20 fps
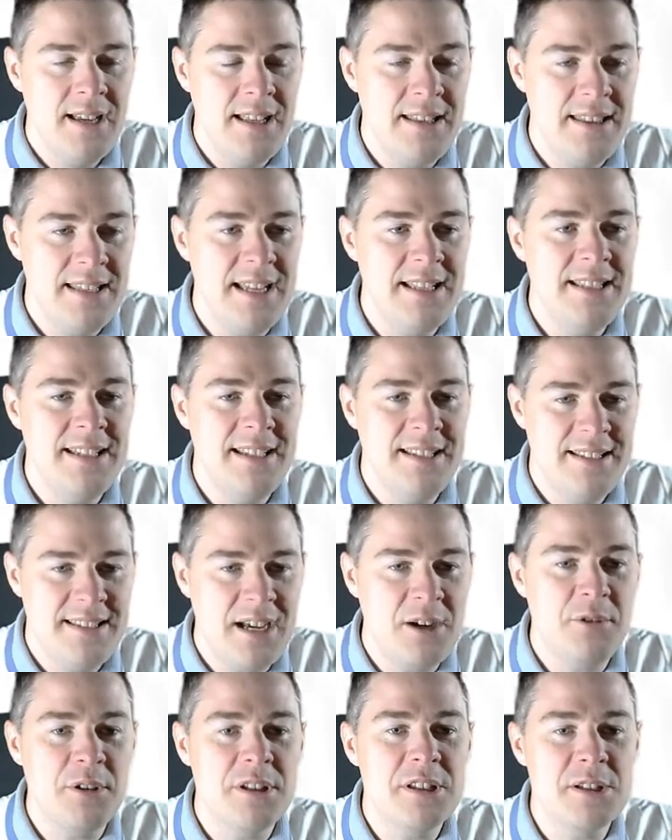And then
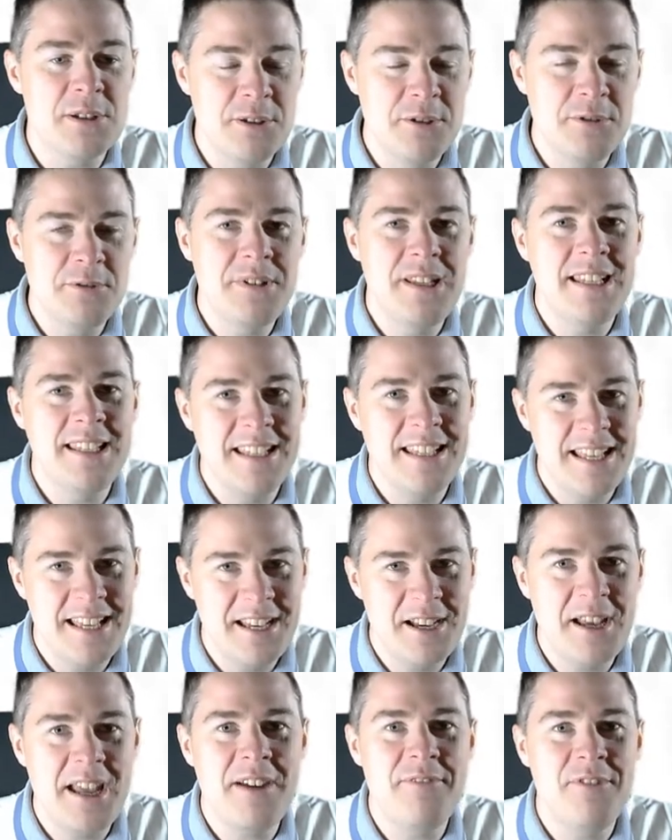now it's loading
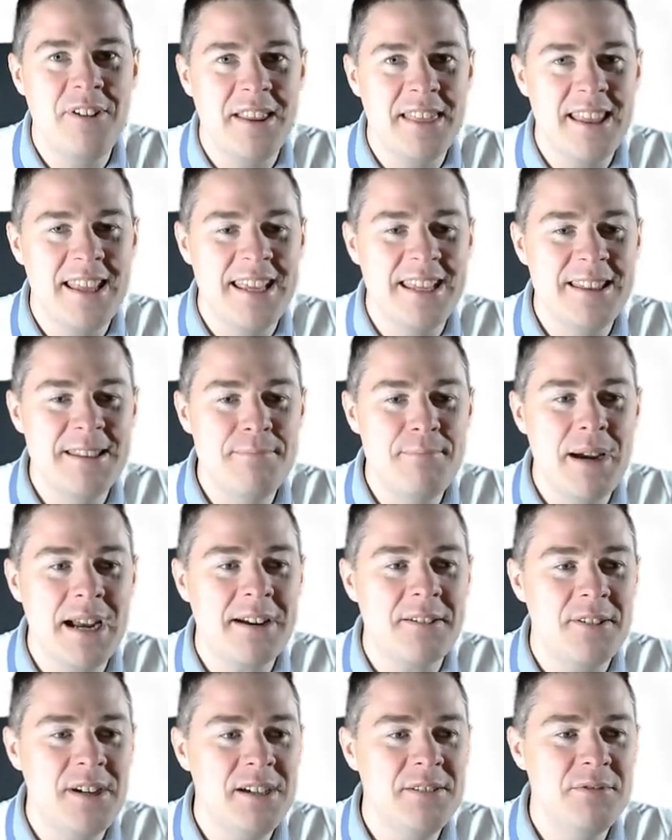everything in the
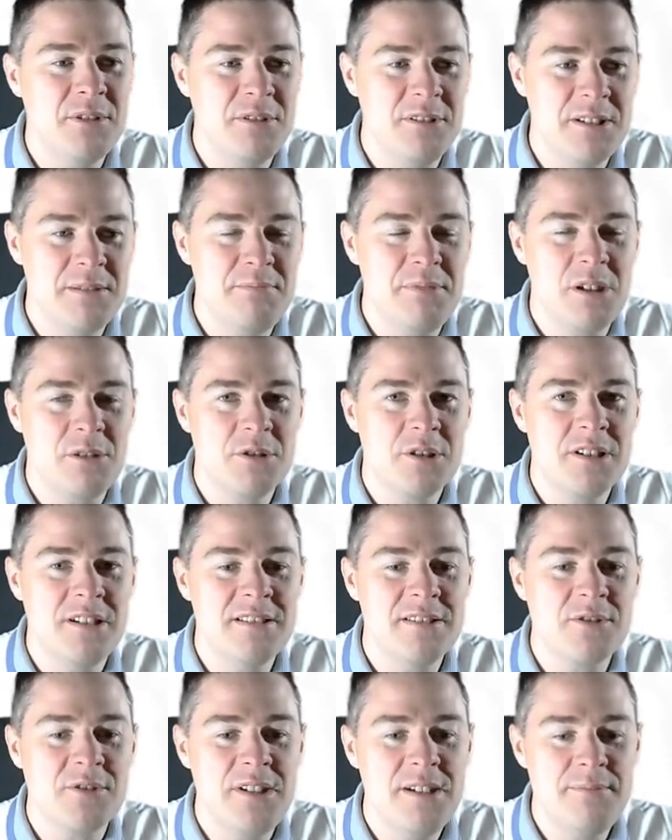background, all the
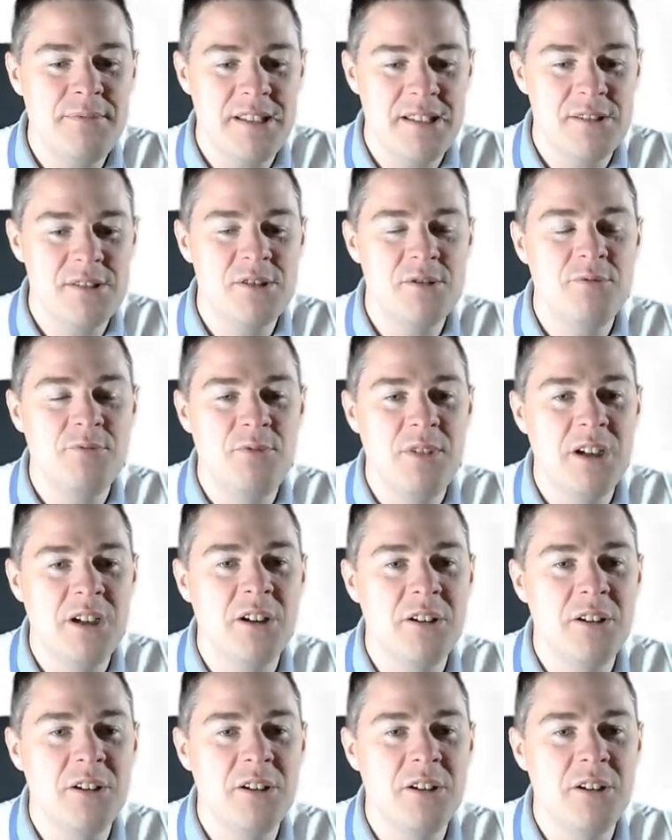PowerShell script, and soon we're